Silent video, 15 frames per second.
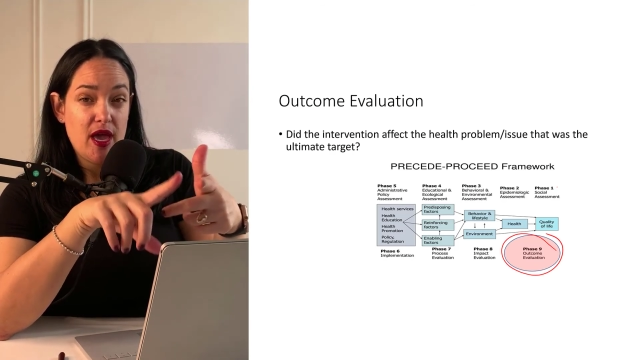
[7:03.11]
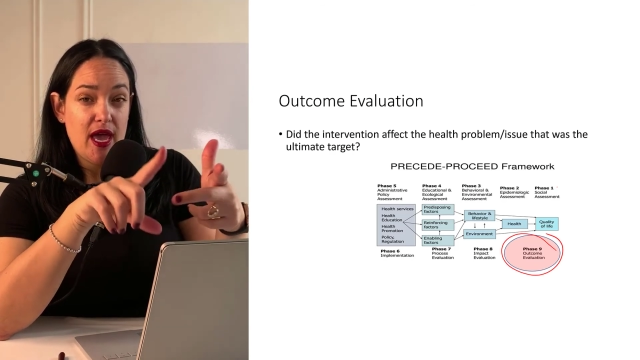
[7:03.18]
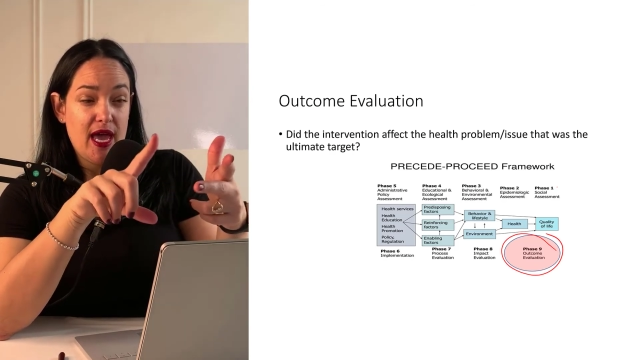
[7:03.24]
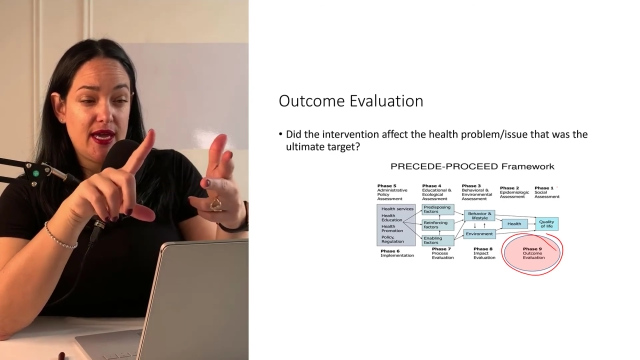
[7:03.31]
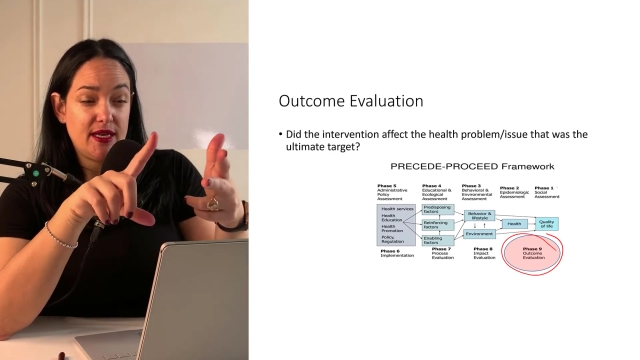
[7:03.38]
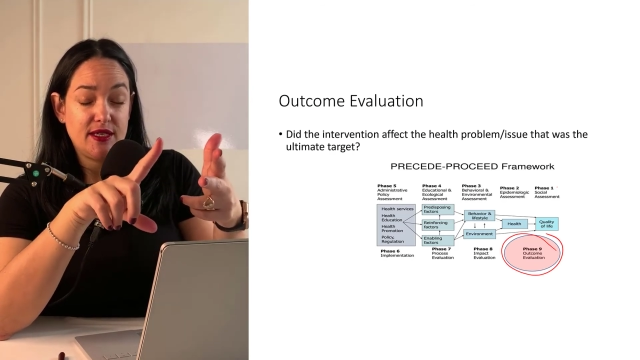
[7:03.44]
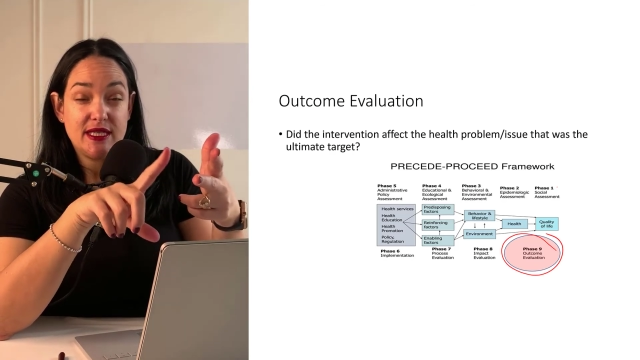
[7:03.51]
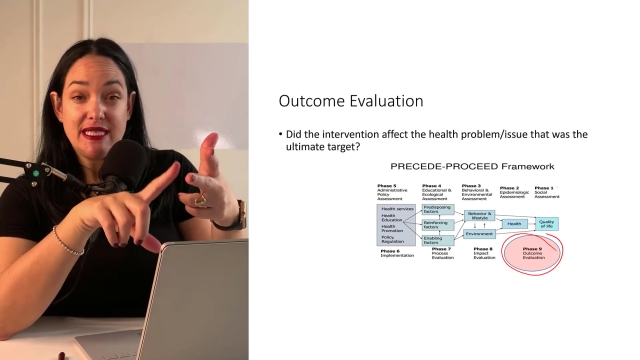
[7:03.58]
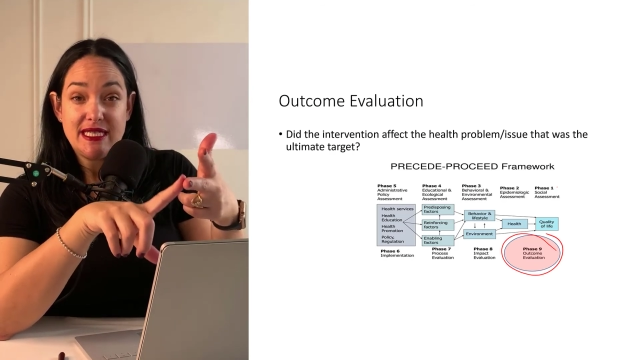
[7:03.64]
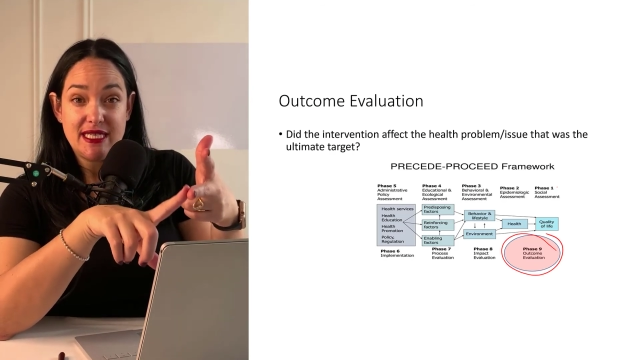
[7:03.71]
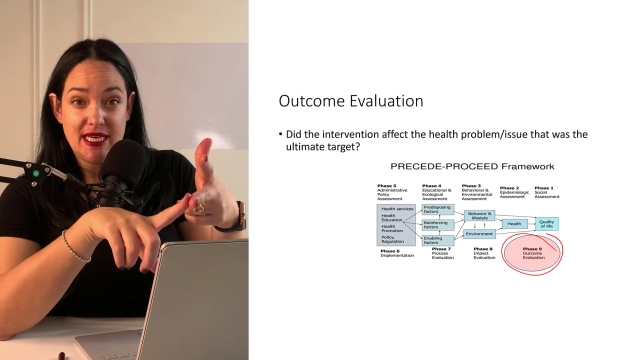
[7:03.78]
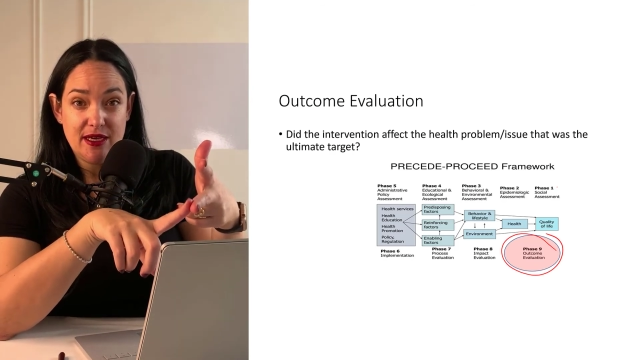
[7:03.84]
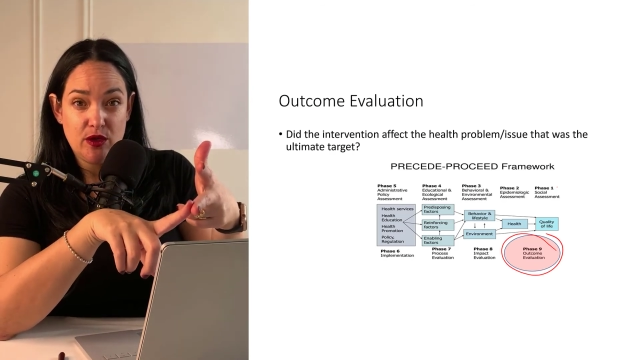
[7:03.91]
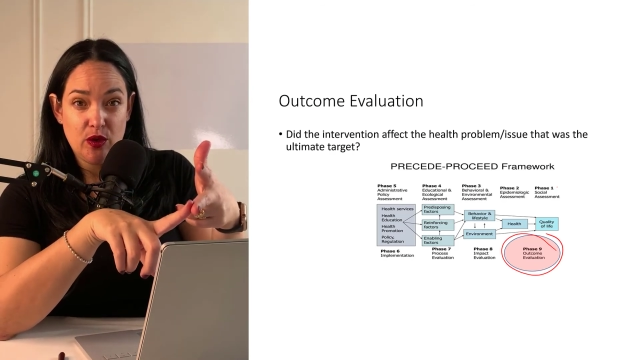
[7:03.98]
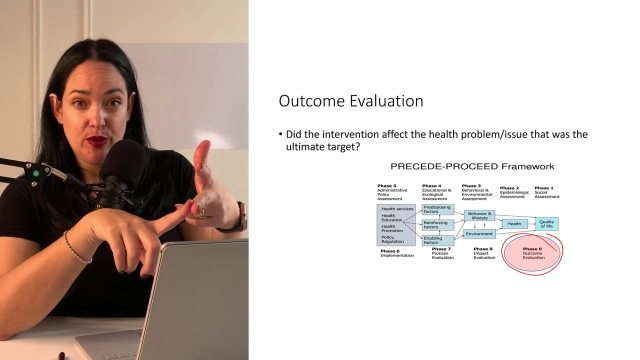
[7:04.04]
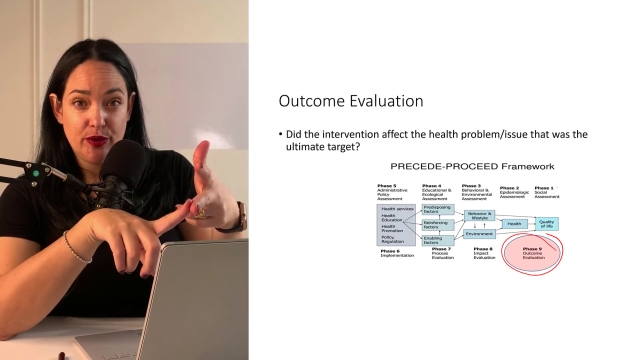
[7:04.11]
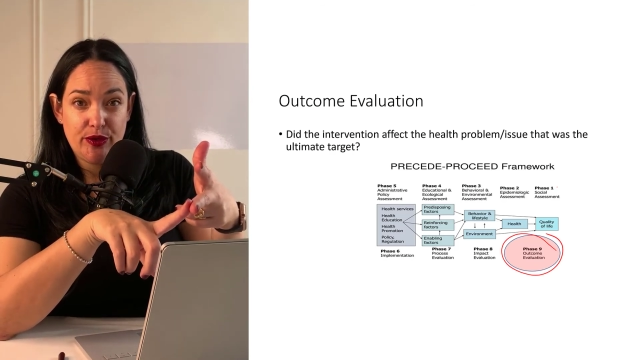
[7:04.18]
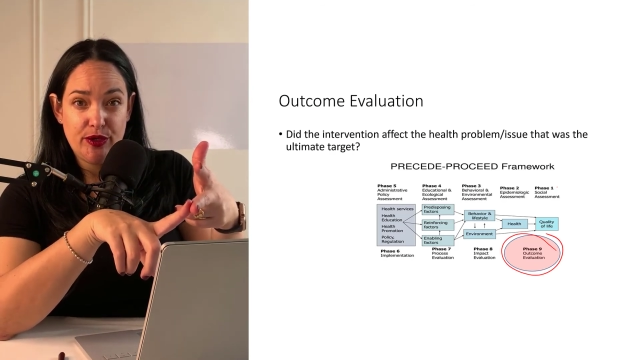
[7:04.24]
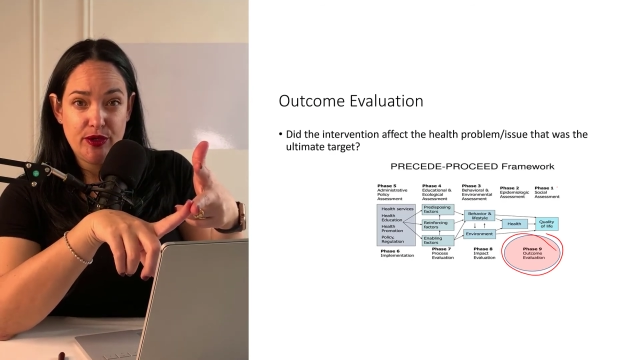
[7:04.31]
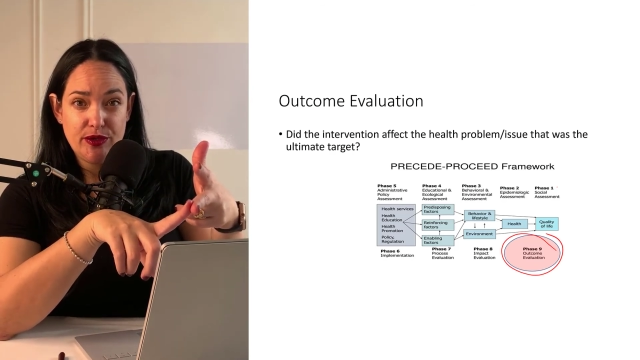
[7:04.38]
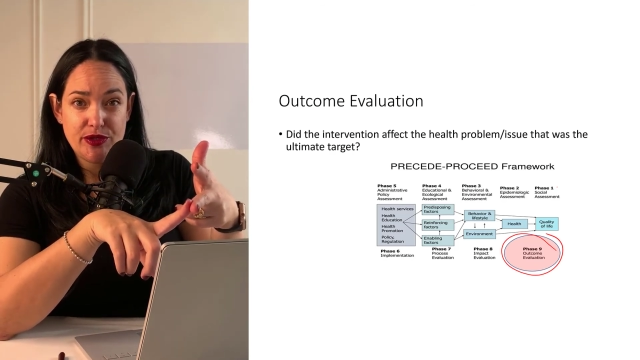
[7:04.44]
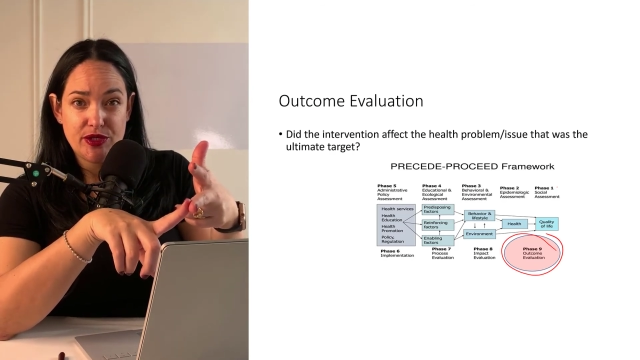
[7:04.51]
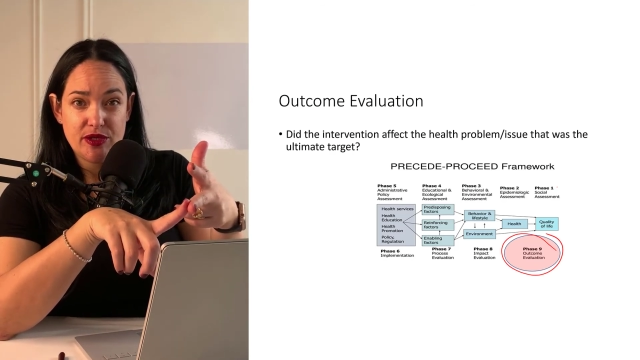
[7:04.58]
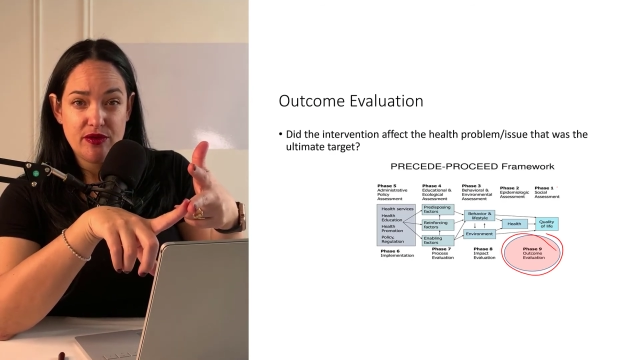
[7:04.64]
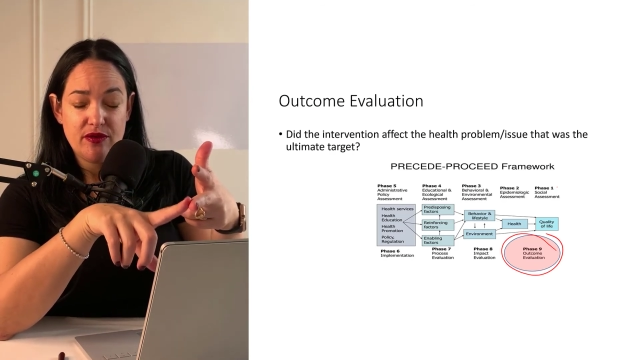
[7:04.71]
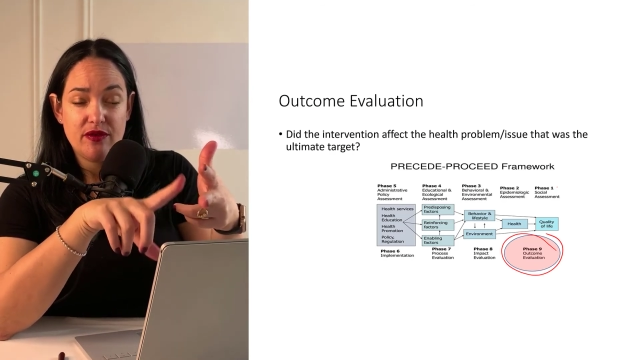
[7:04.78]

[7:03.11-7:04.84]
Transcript: and stakeholders